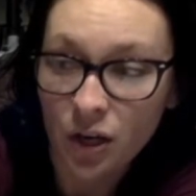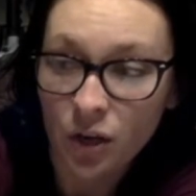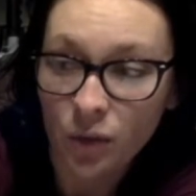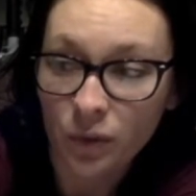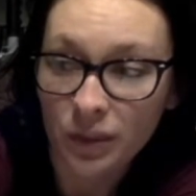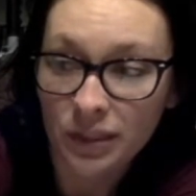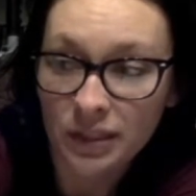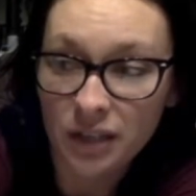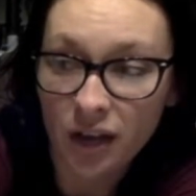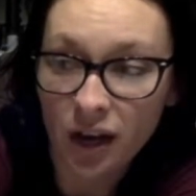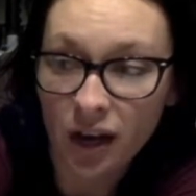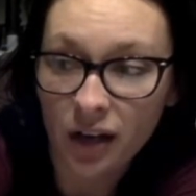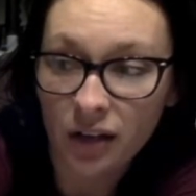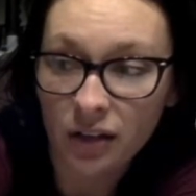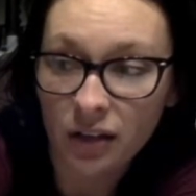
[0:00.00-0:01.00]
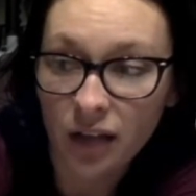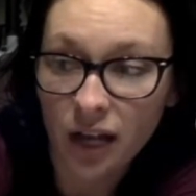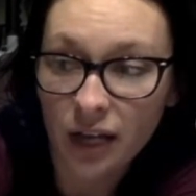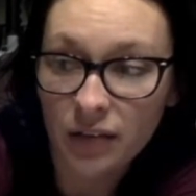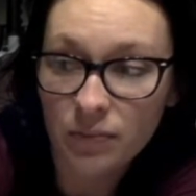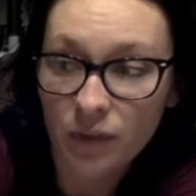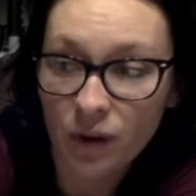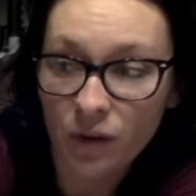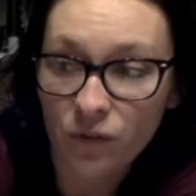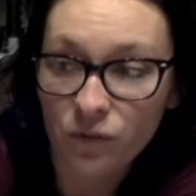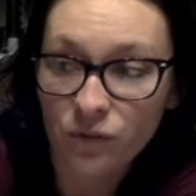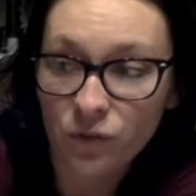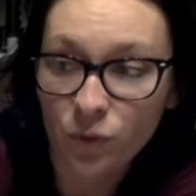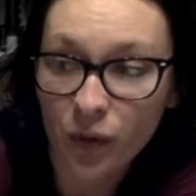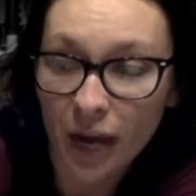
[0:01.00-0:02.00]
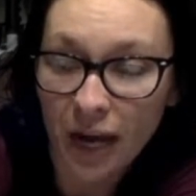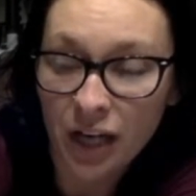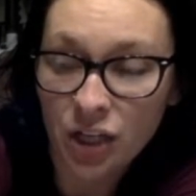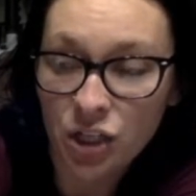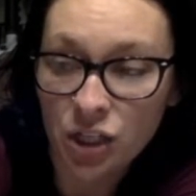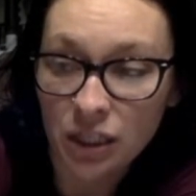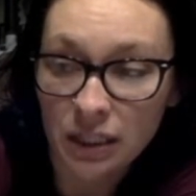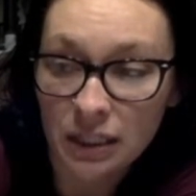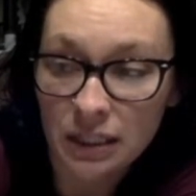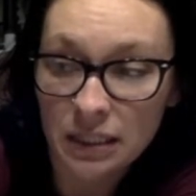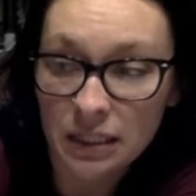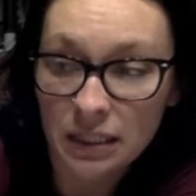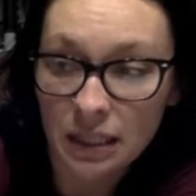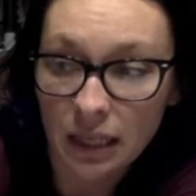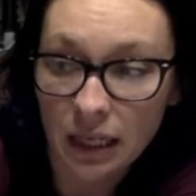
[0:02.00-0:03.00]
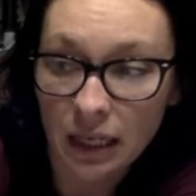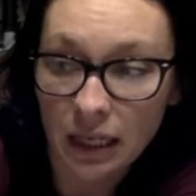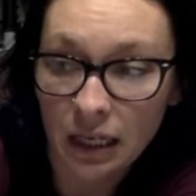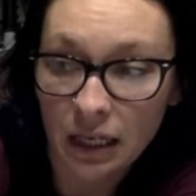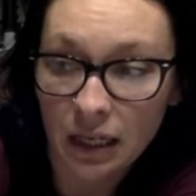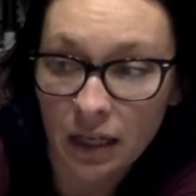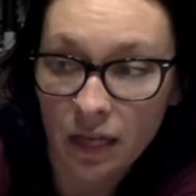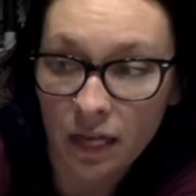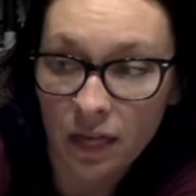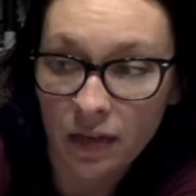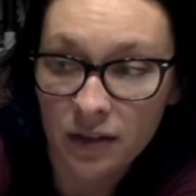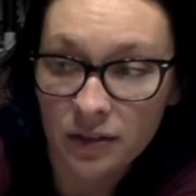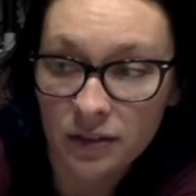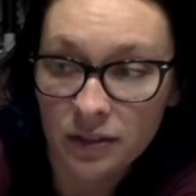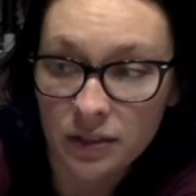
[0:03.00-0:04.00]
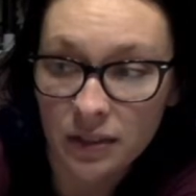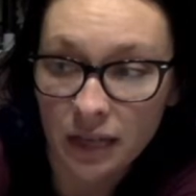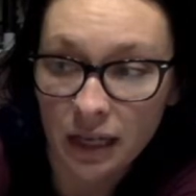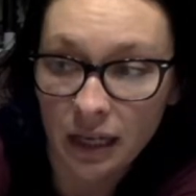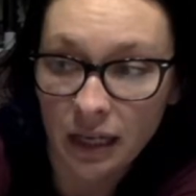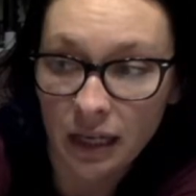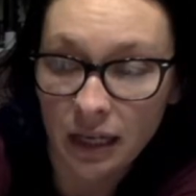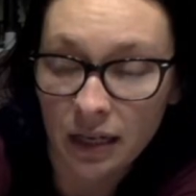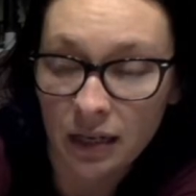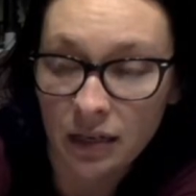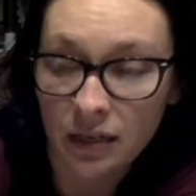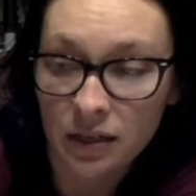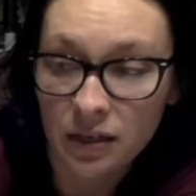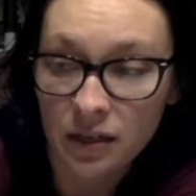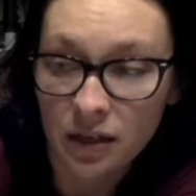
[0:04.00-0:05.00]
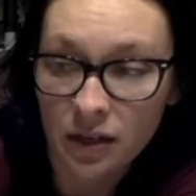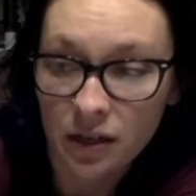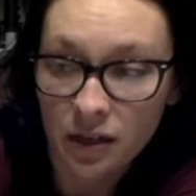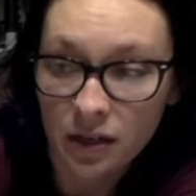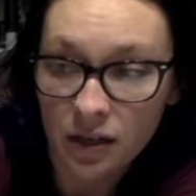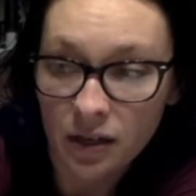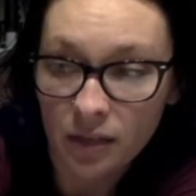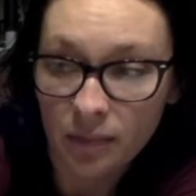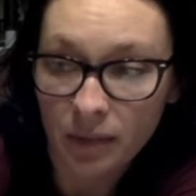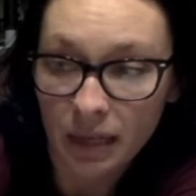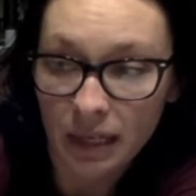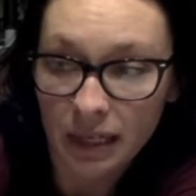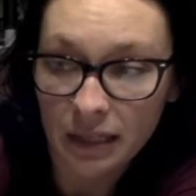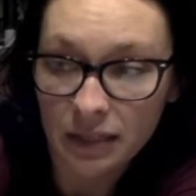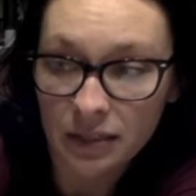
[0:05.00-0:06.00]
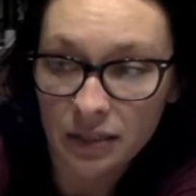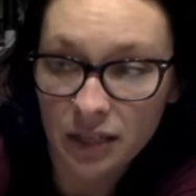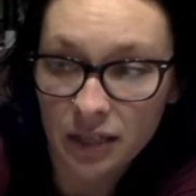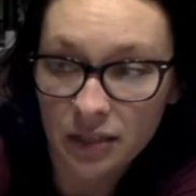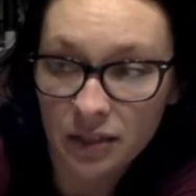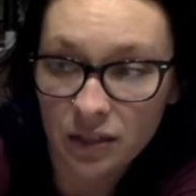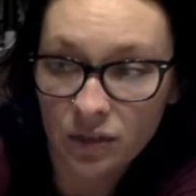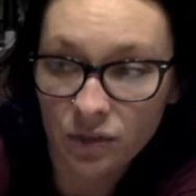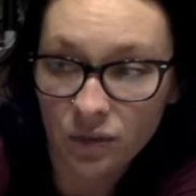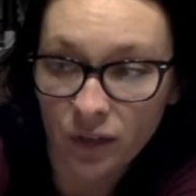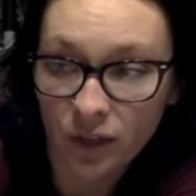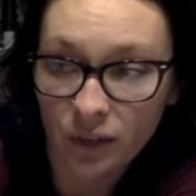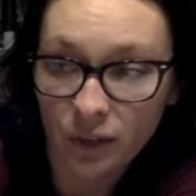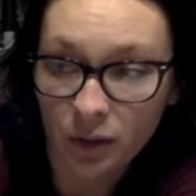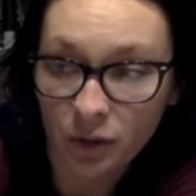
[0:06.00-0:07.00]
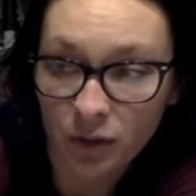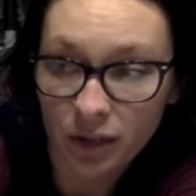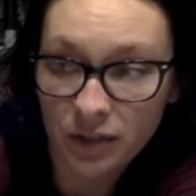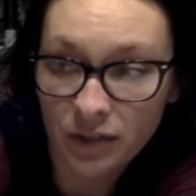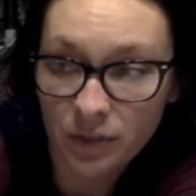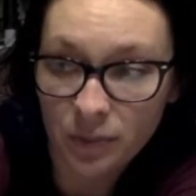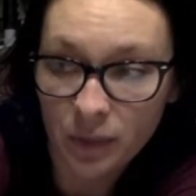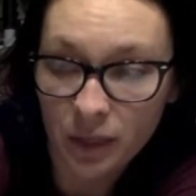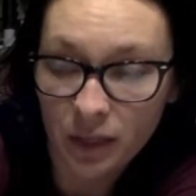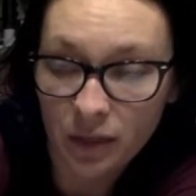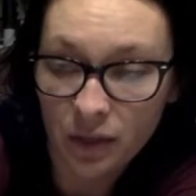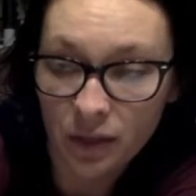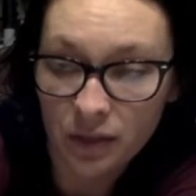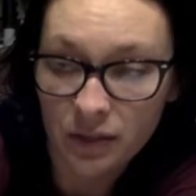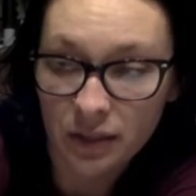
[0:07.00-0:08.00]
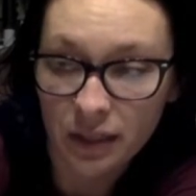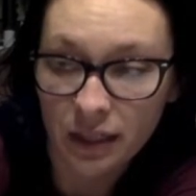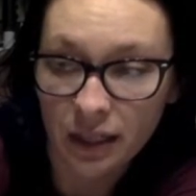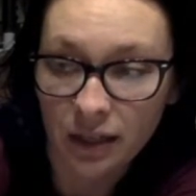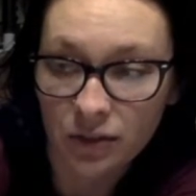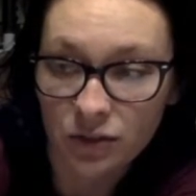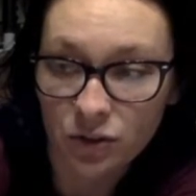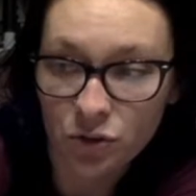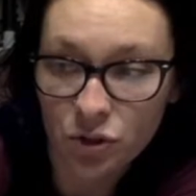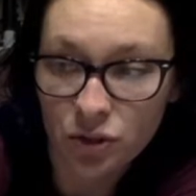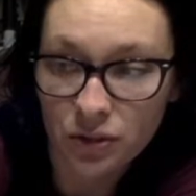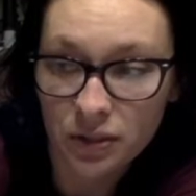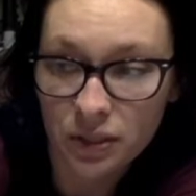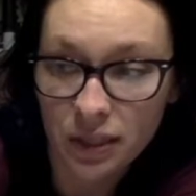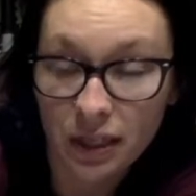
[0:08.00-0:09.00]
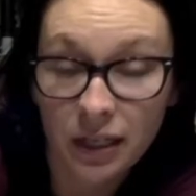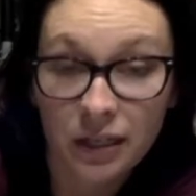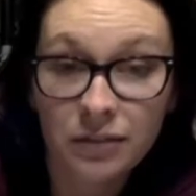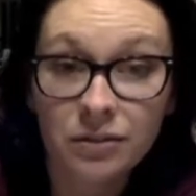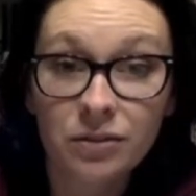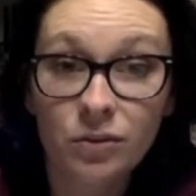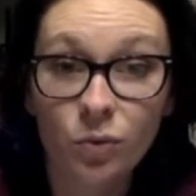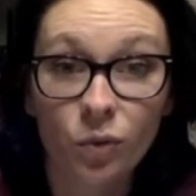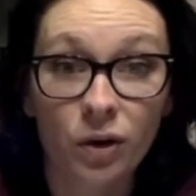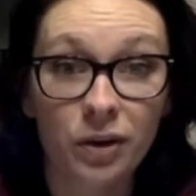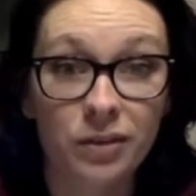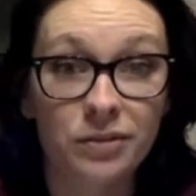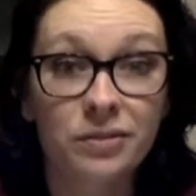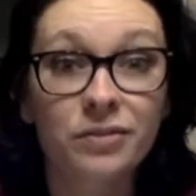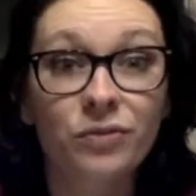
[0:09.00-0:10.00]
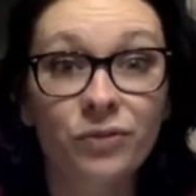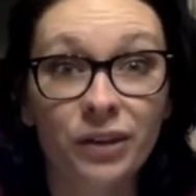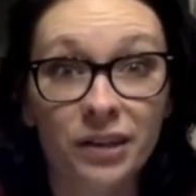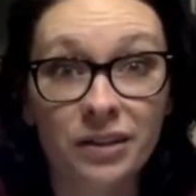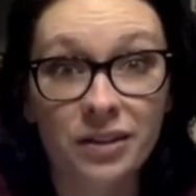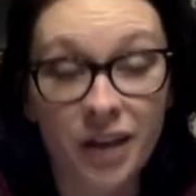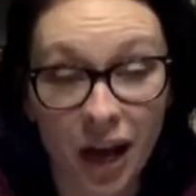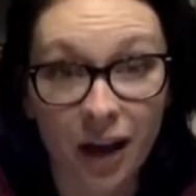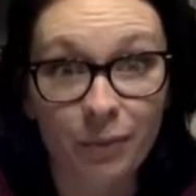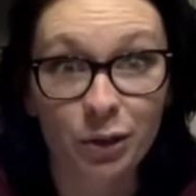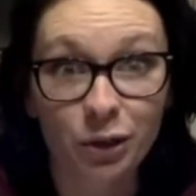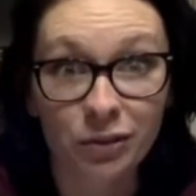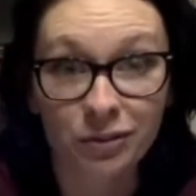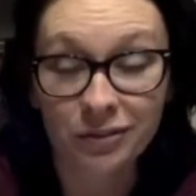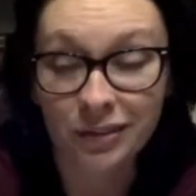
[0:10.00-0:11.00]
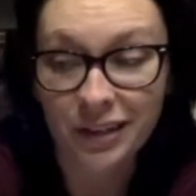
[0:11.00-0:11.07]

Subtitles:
We talk a lot about fractions in this and making a dozen, following a recipe, things like that. Social studies was phenomenal.